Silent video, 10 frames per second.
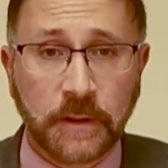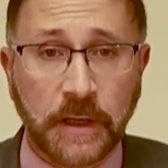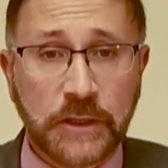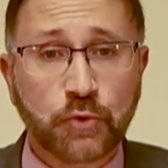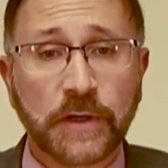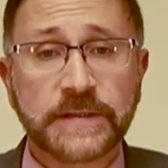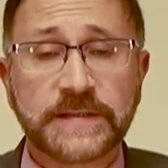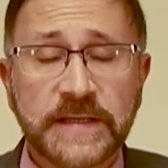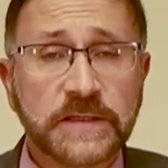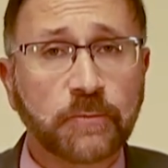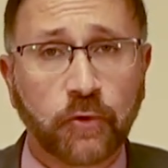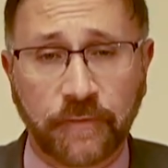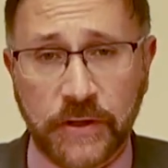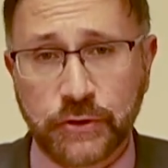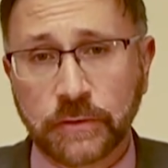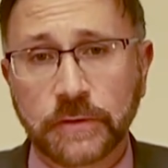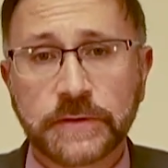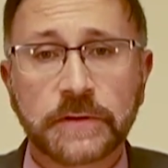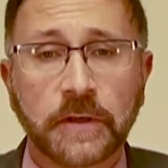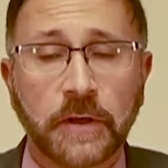as well as seasoned
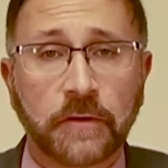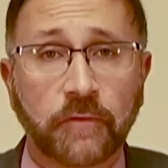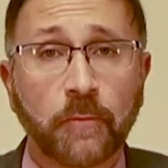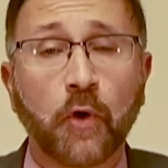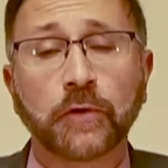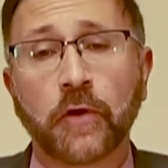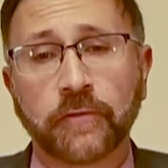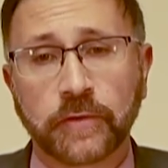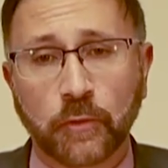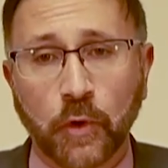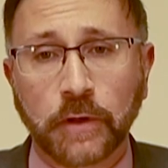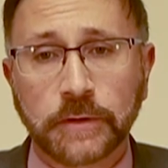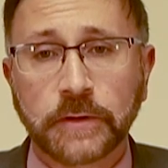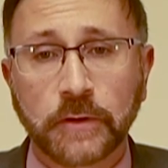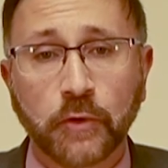professionals from all over the world